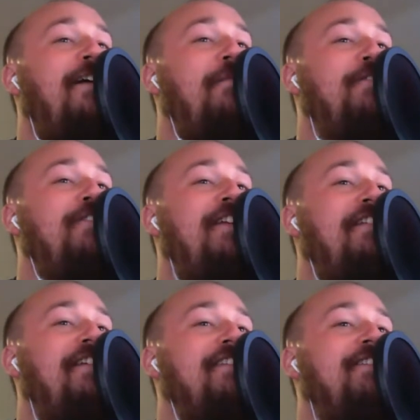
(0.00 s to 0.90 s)
how much they
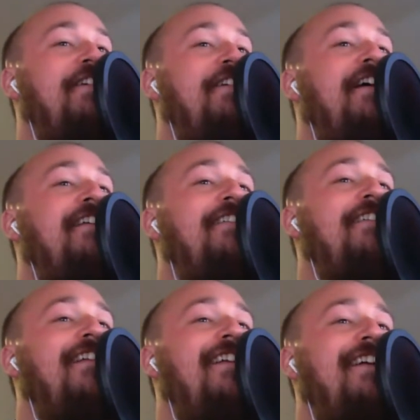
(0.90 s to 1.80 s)
thought it sucked.
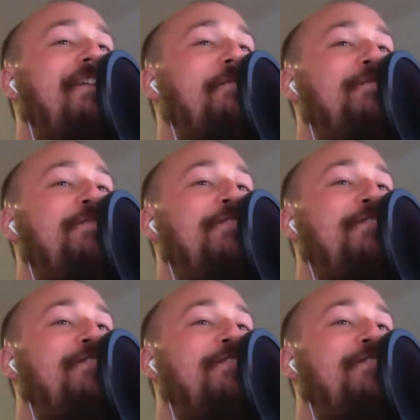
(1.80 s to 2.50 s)
Like, it was just,